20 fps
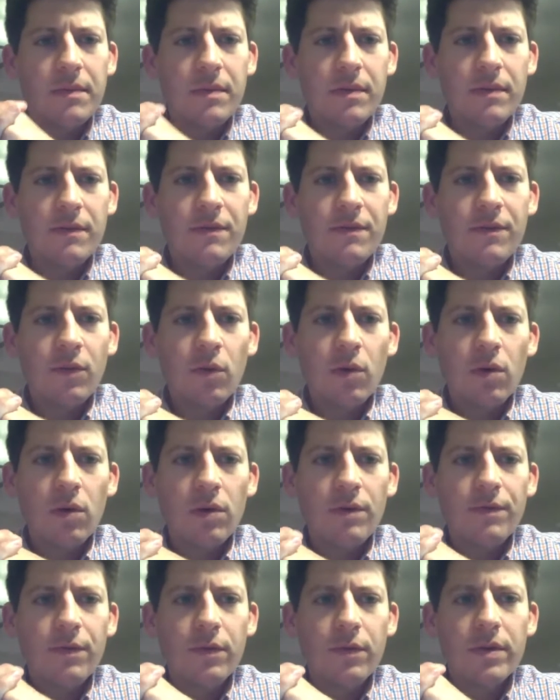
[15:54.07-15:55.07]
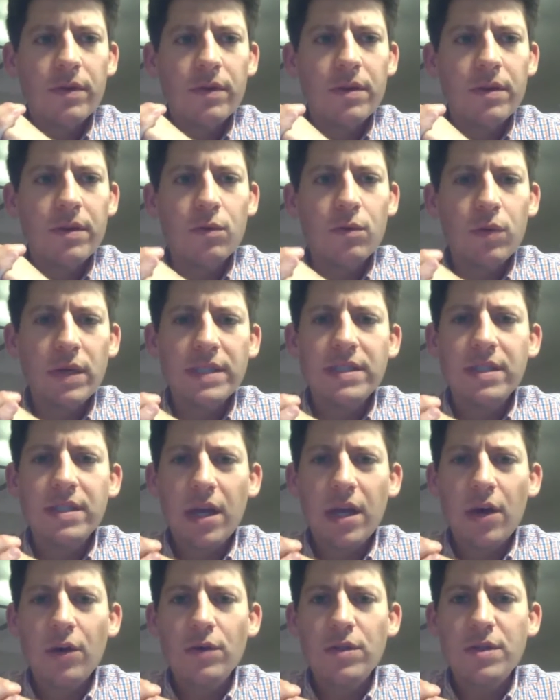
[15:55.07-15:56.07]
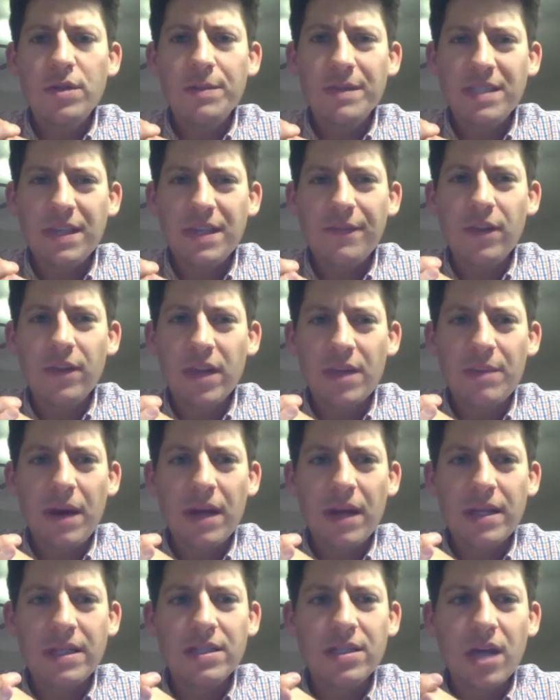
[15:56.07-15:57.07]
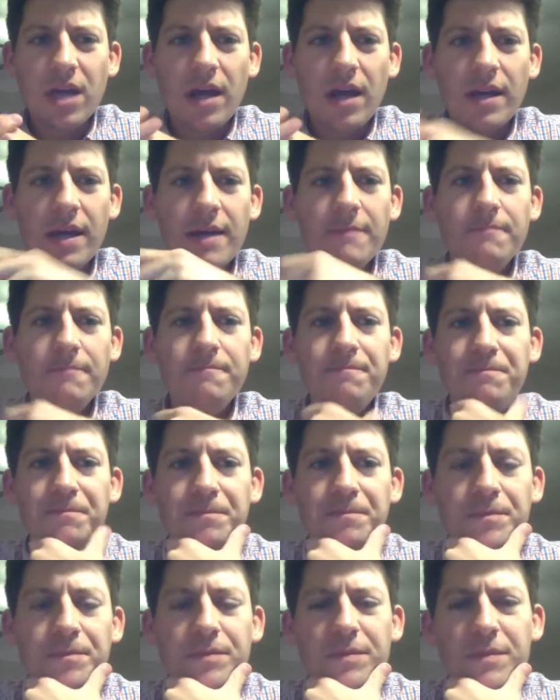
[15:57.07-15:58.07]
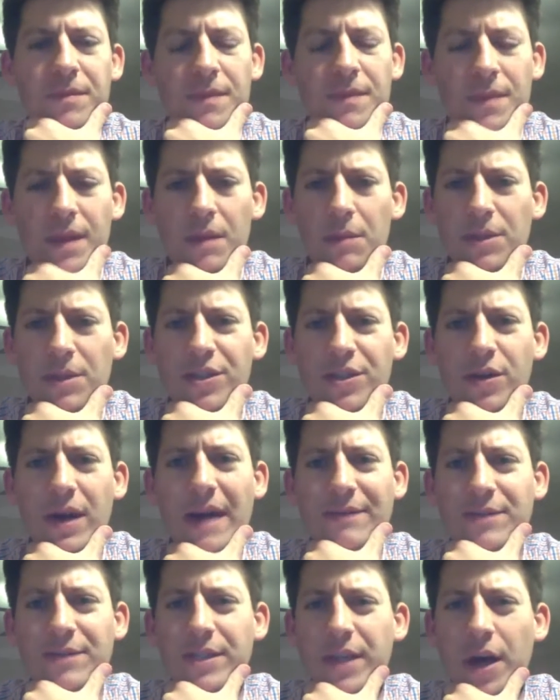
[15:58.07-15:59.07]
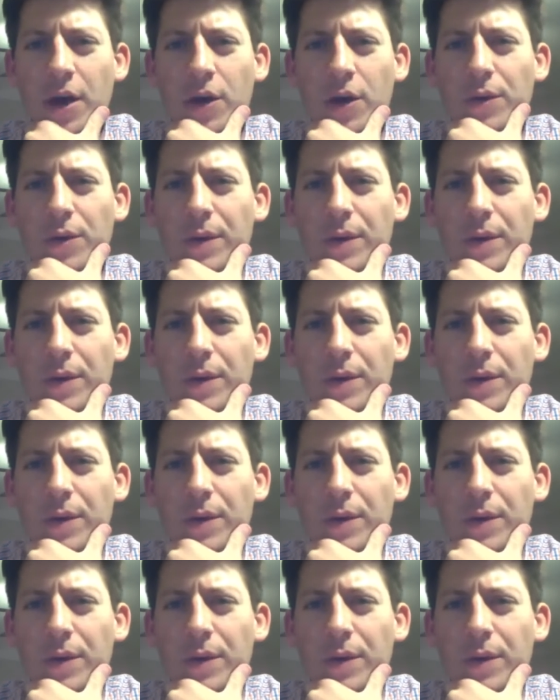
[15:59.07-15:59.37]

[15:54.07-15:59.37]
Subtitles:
for what to know specifically about each Khanate. But you don't have to know